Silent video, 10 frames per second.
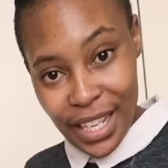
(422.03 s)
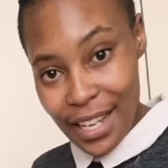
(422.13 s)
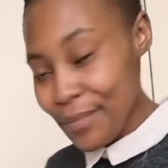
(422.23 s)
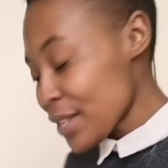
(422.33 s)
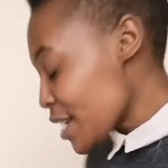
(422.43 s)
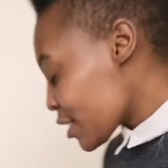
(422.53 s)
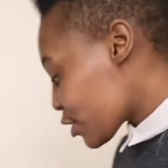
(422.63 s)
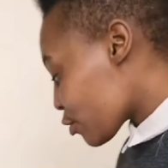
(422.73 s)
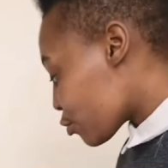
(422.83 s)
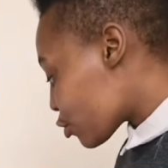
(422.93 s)
Okay,
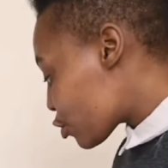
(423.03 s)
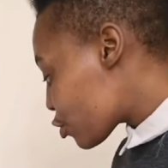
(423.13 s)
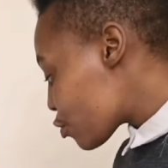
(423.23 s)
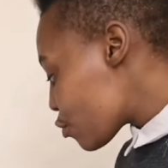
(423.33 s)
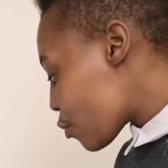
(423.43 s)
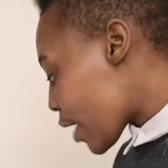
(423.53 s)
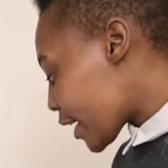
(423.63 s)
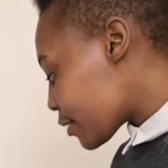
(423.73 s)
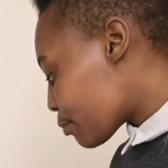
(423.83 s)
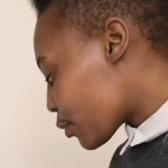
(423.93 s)
so two
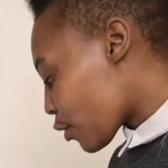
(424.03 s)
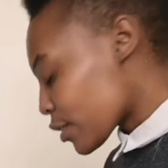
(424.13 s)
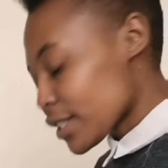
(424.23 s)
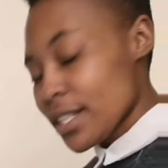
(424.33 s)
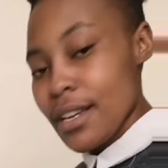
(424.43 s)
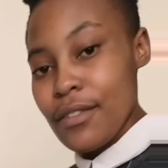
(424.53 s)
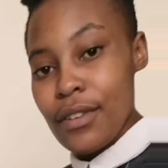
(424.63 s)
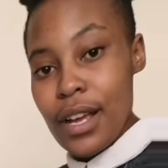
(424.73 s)
white blocks